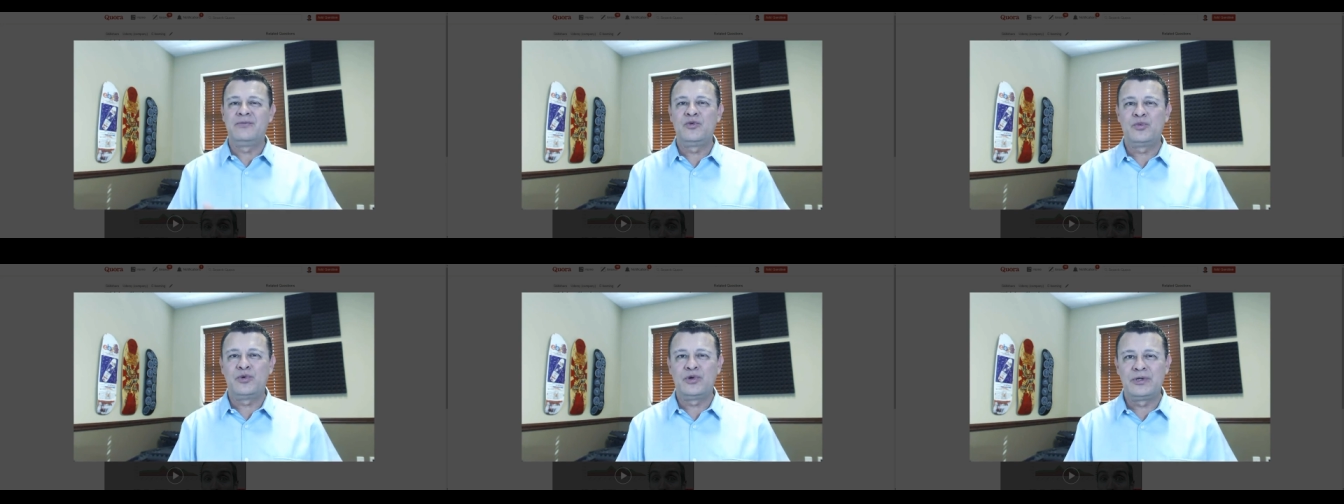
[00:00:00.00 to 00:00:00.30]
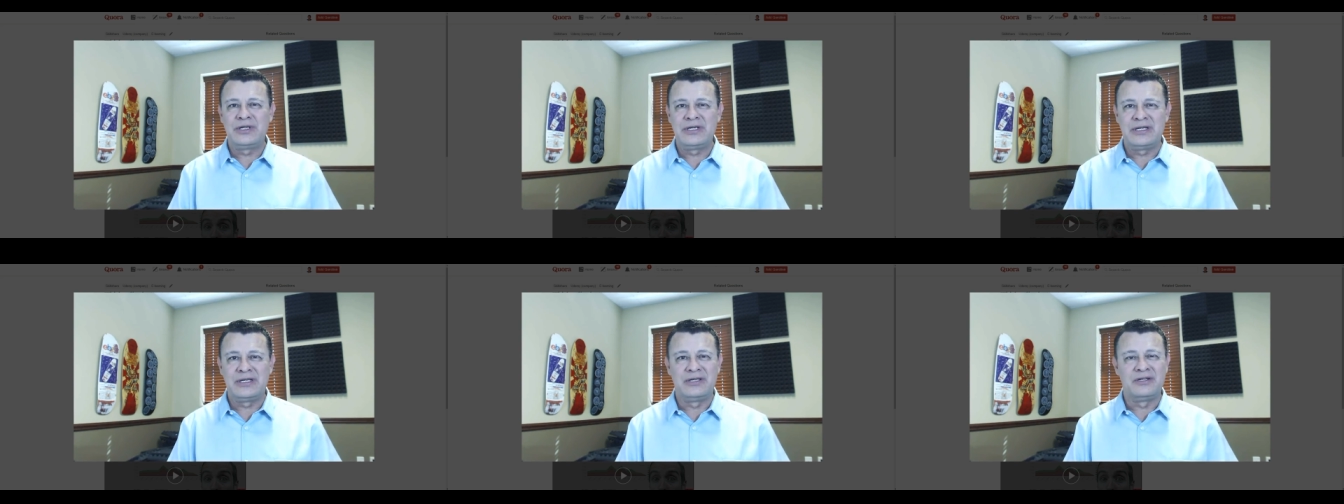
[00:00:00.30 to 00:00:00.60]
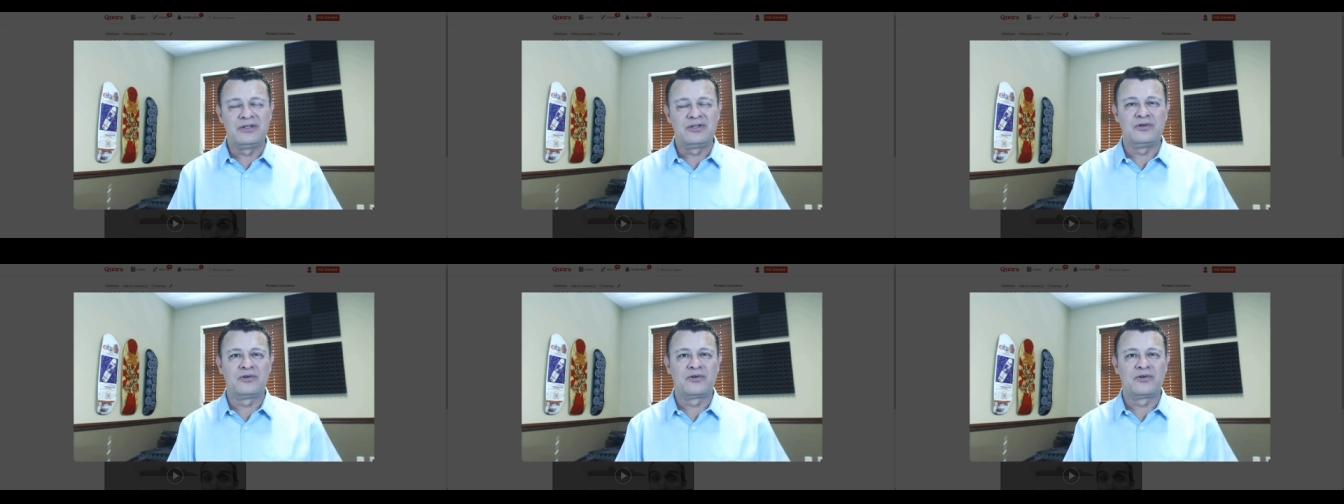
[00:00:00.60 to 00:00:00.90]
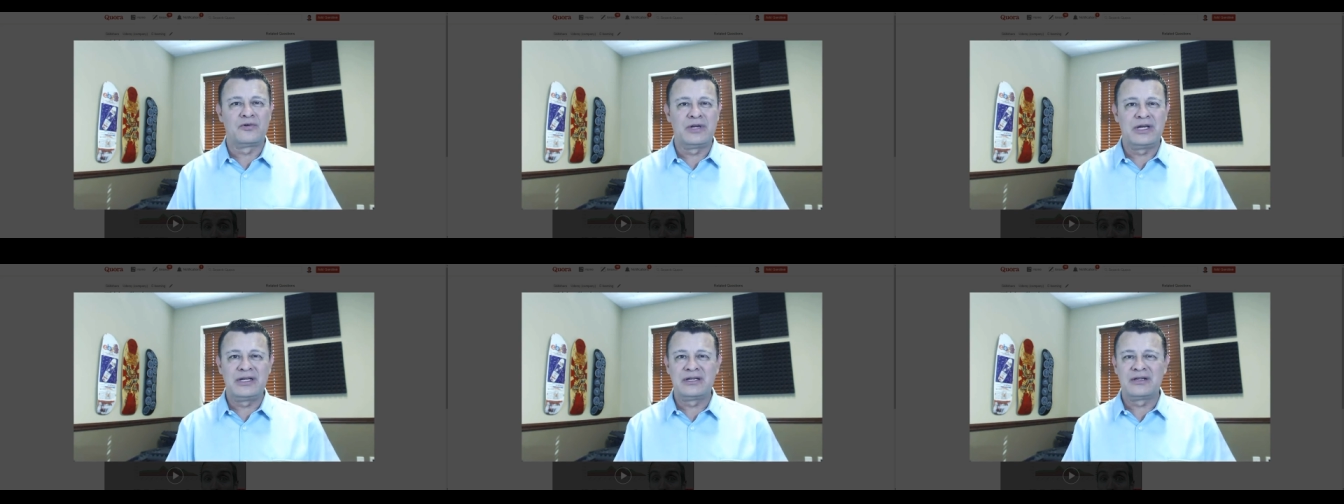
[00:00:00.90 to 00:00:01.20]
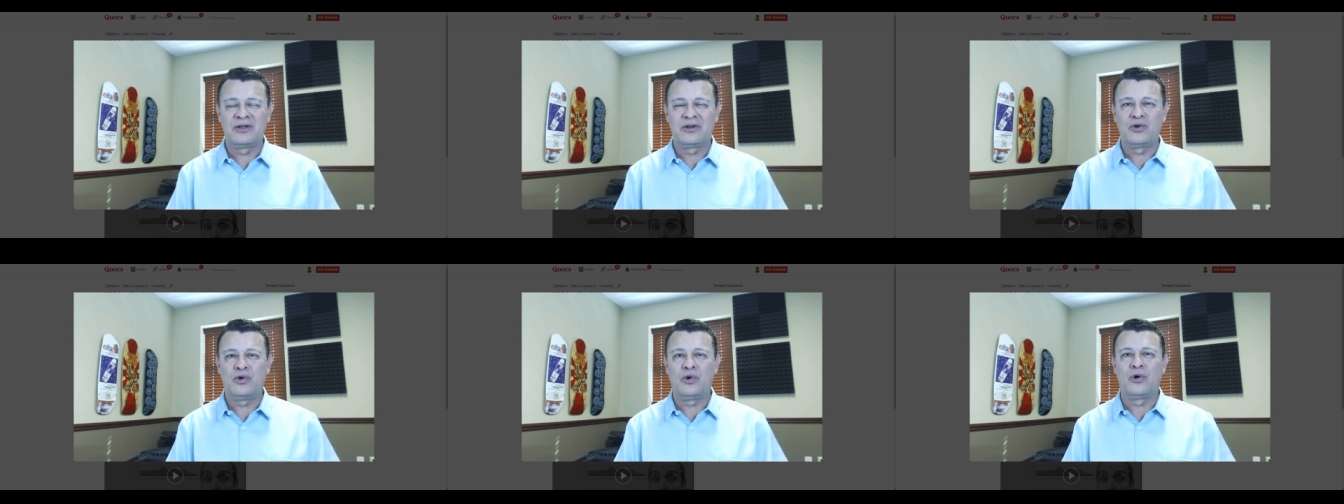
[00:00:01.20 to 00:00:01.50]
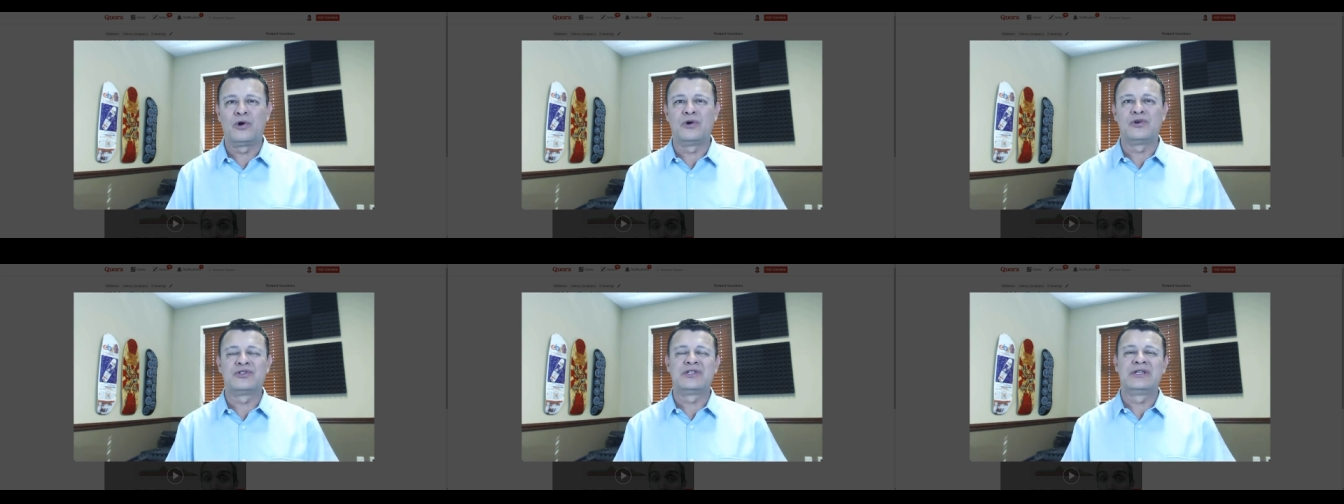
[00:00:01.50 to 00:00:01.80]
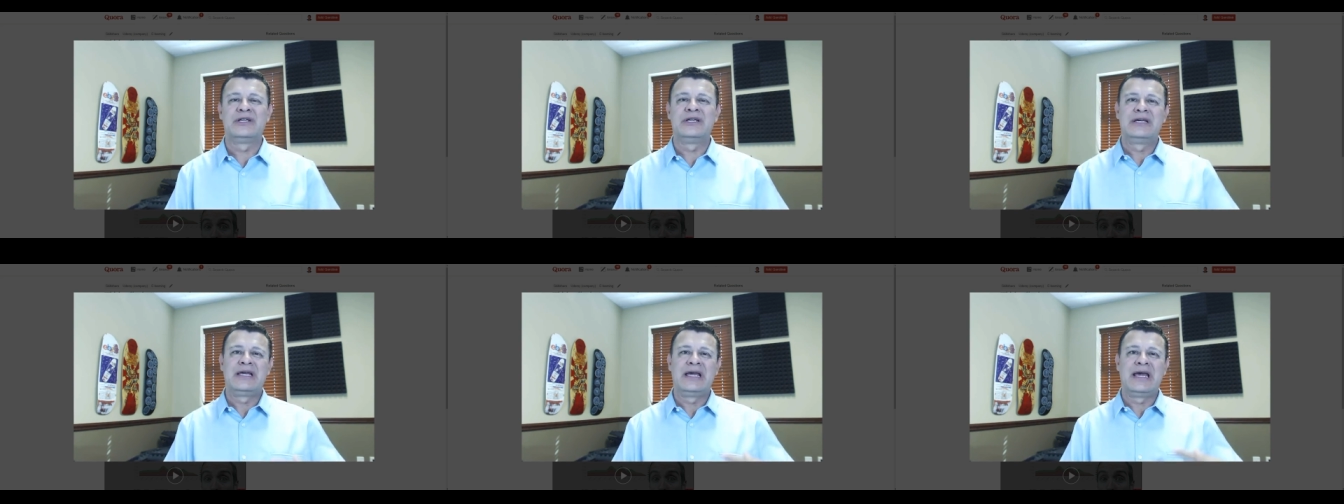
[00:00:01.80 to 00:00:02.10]
you put into creating a course
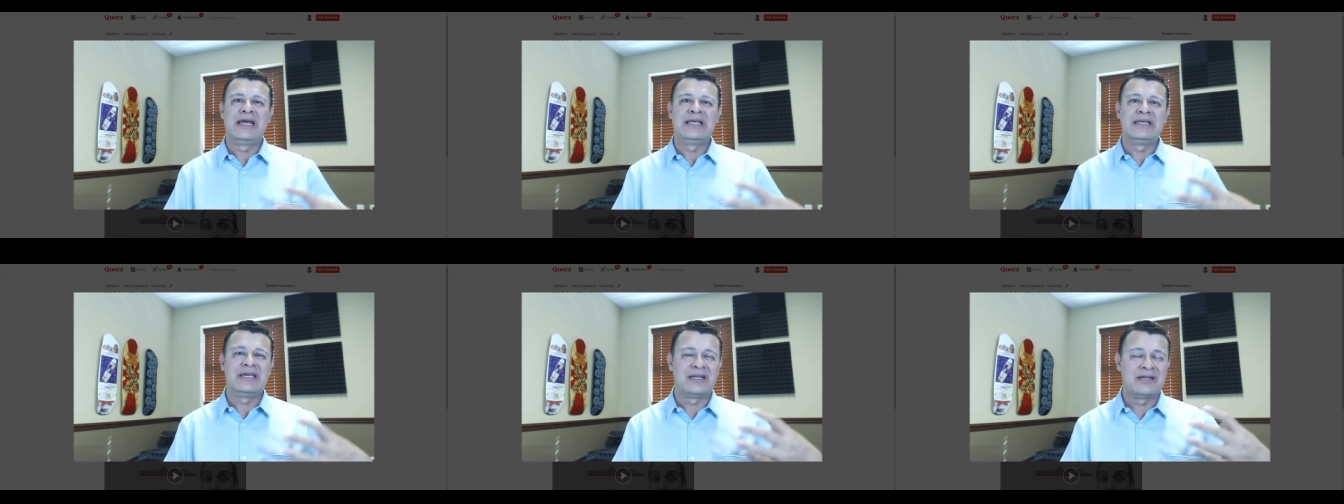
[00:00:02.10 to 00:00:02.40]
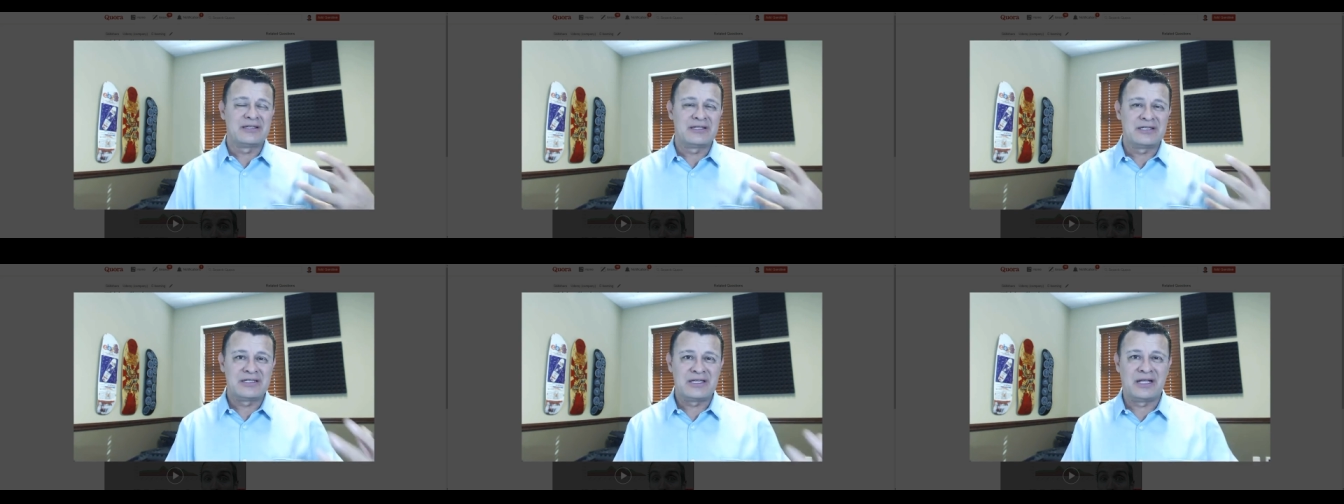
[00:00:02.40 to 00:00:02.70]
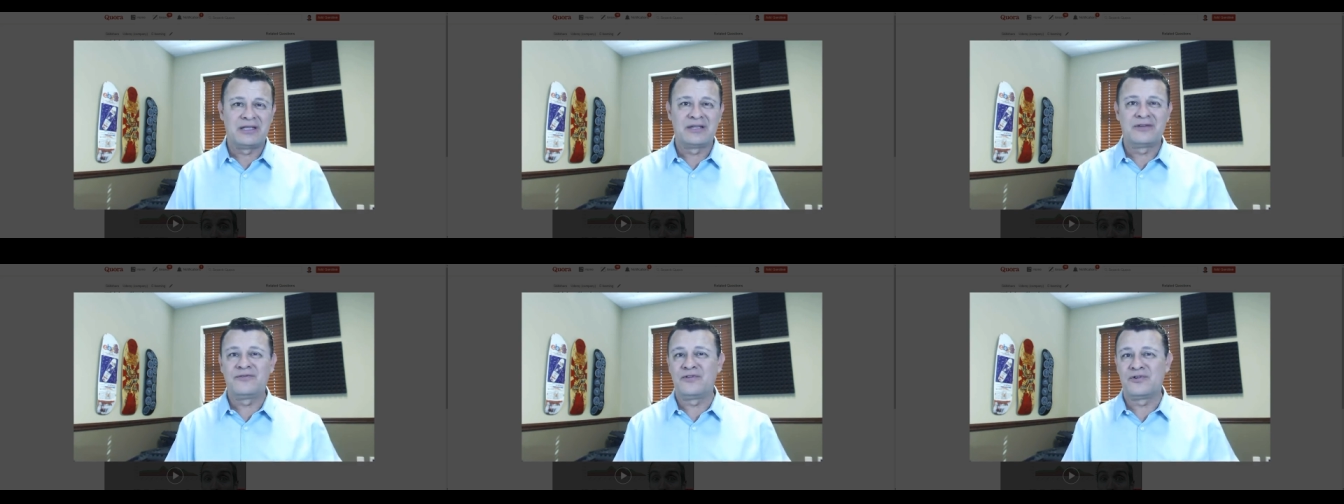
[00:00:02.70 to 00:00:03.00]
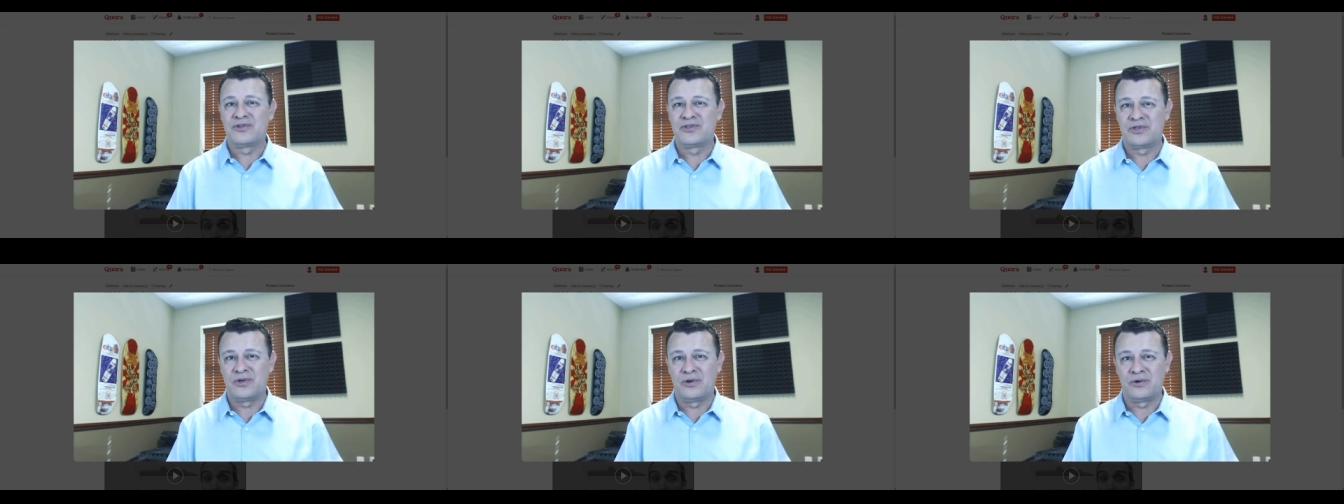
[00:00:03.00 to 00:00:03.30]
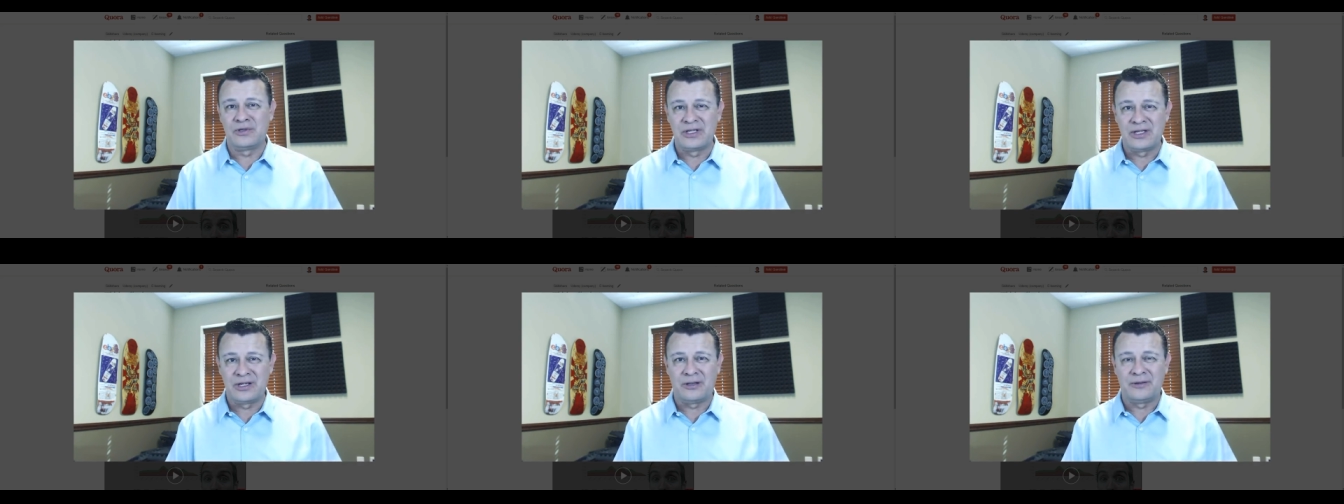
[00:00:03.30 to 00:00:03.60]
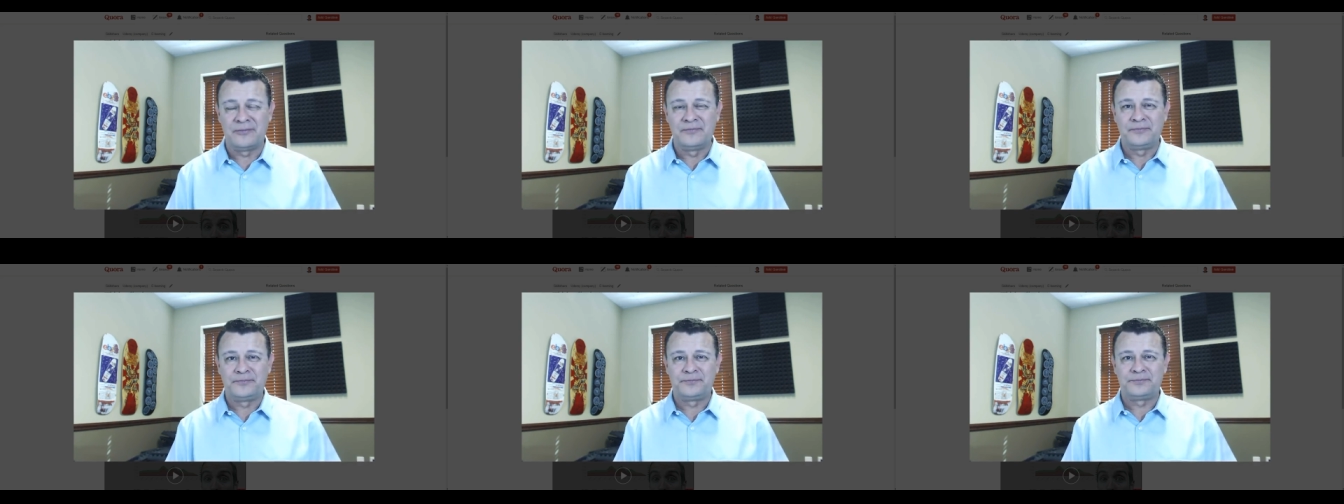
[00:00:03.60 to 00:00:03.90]
and yet it's selling for so little.